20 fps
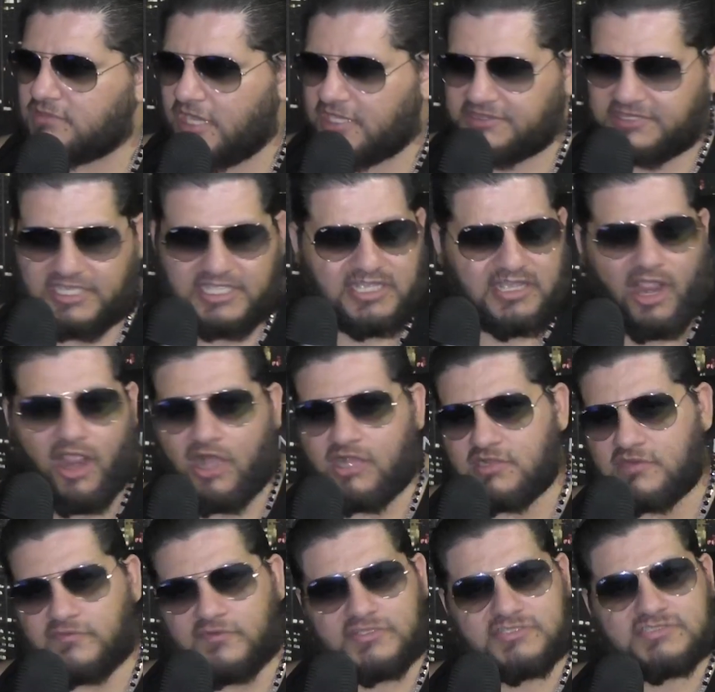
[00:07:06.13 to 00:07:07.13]
I think
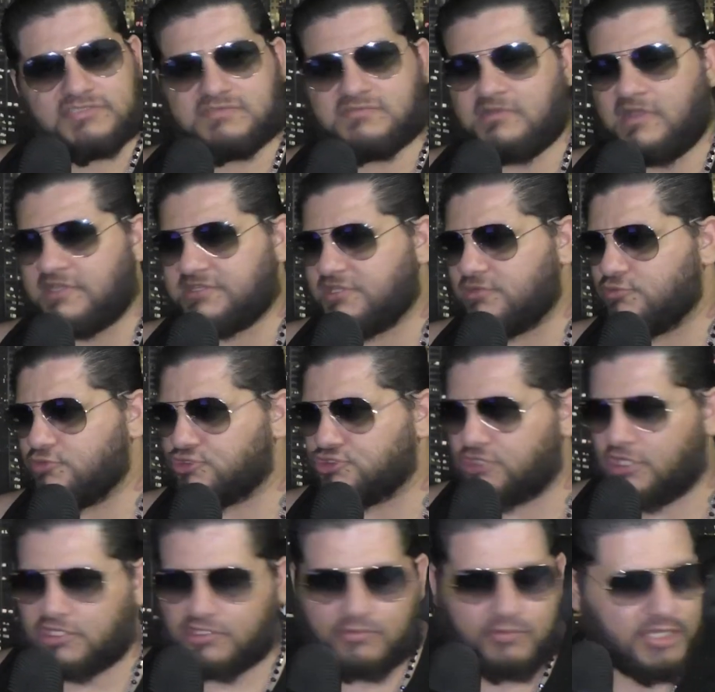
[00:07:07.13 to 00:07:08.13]
we can
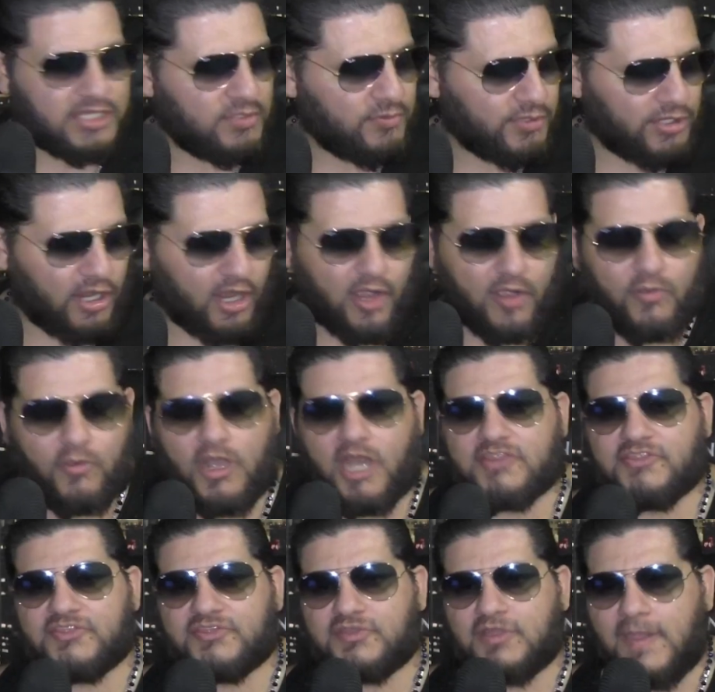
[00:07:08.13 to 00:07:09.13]
all agree, we all
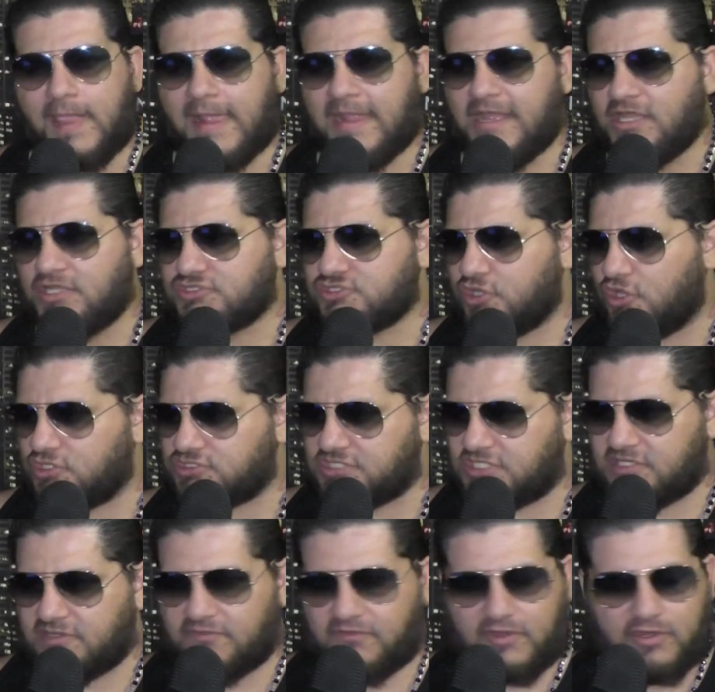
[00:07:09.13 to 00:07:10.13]
wanted Charles
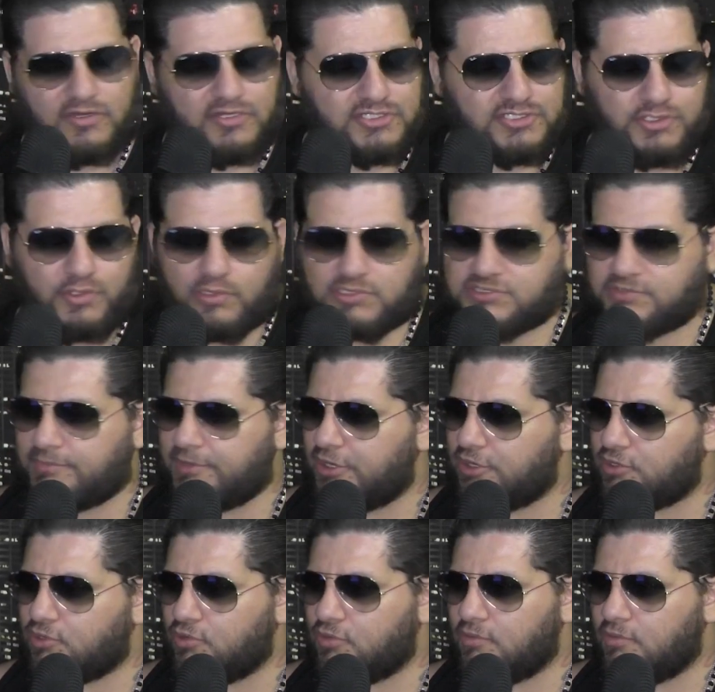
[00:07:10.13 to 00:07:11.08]
Oliveira to show us a miracle.